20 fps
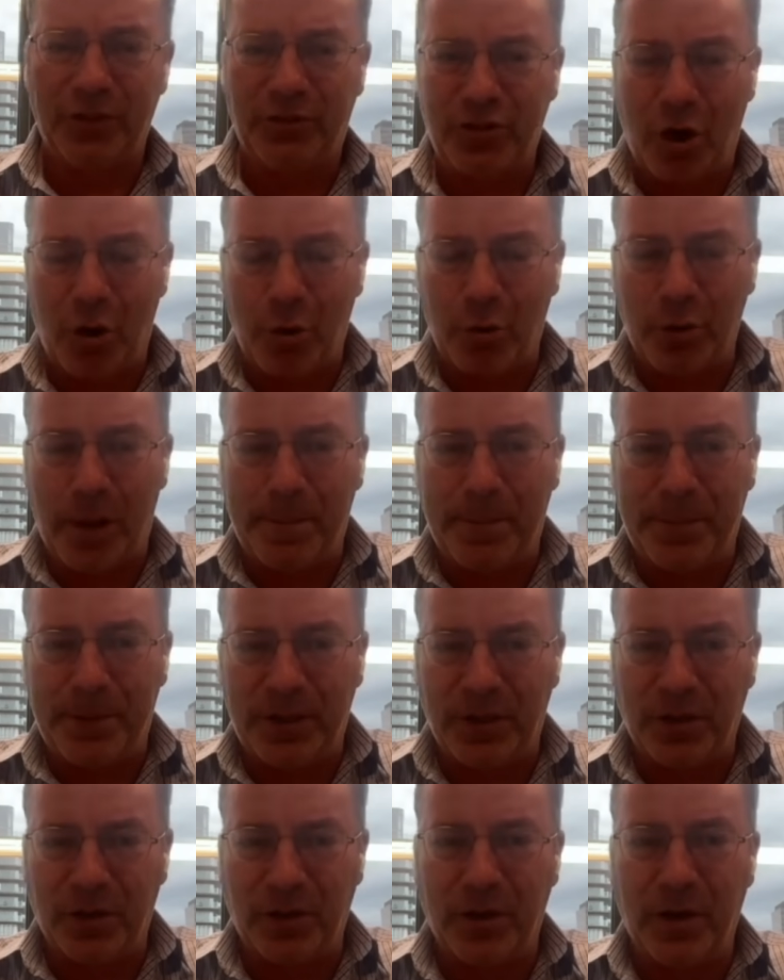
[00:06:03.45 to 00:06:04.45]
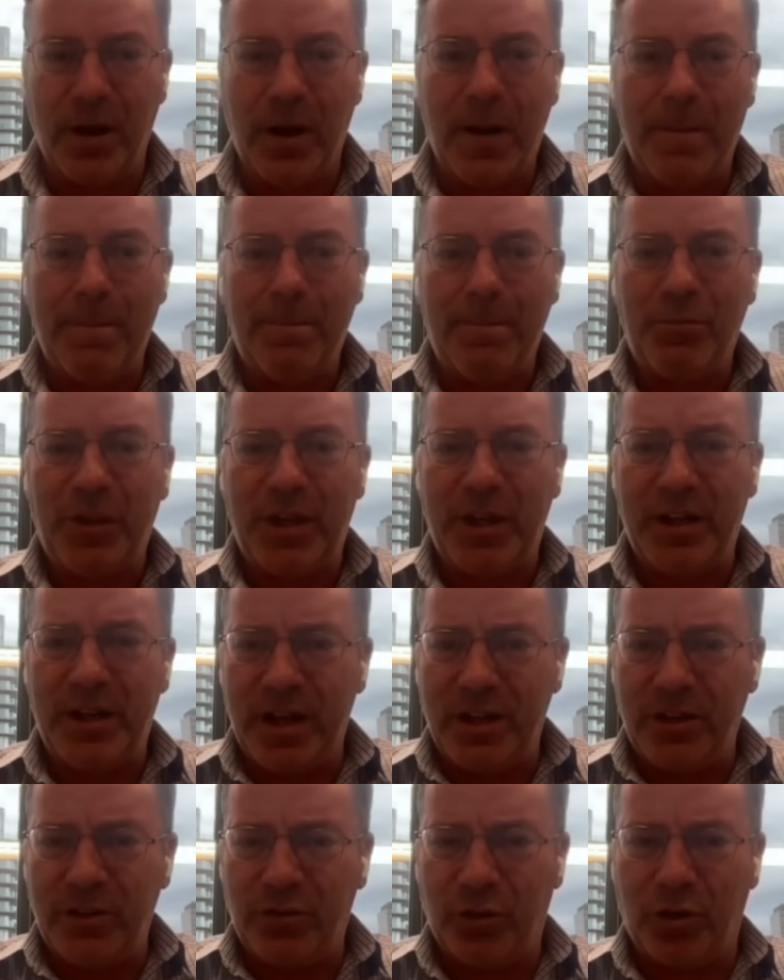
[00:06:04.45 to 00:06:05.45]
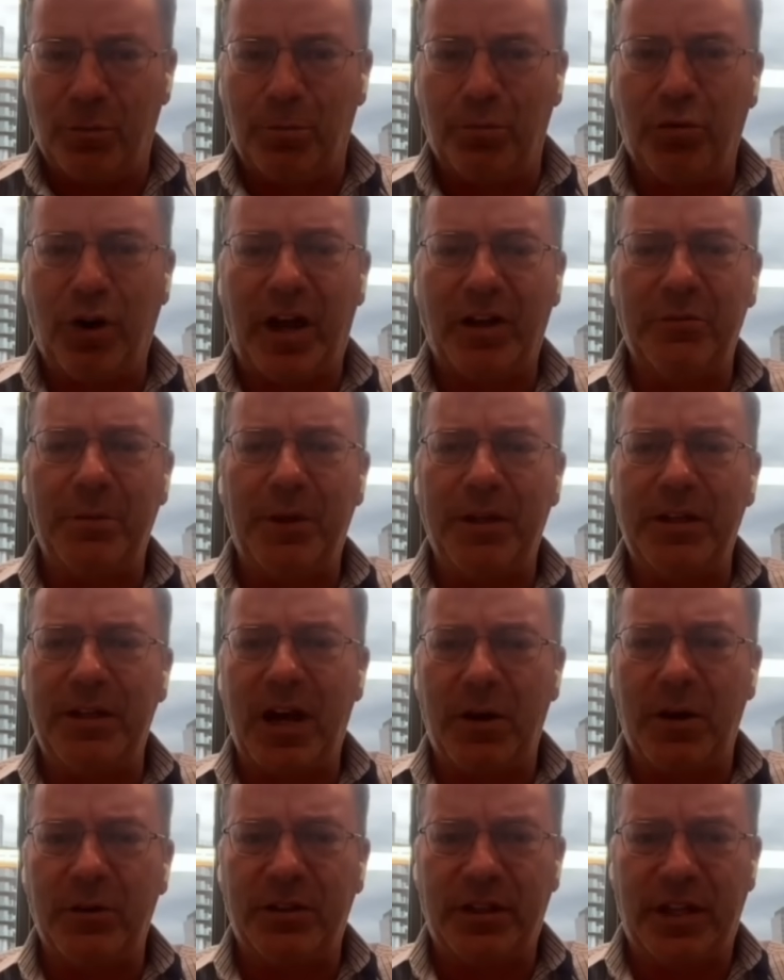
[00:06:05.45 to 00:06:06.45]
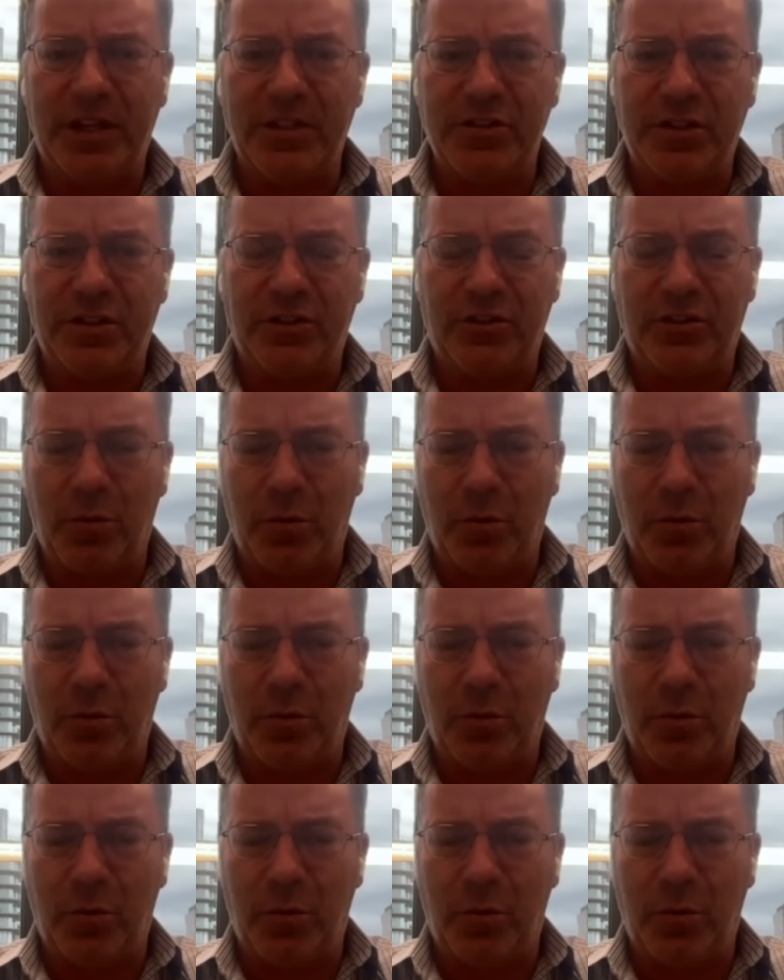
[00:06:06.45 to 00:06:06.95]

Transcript: don't appear in any sort of prize money calculation.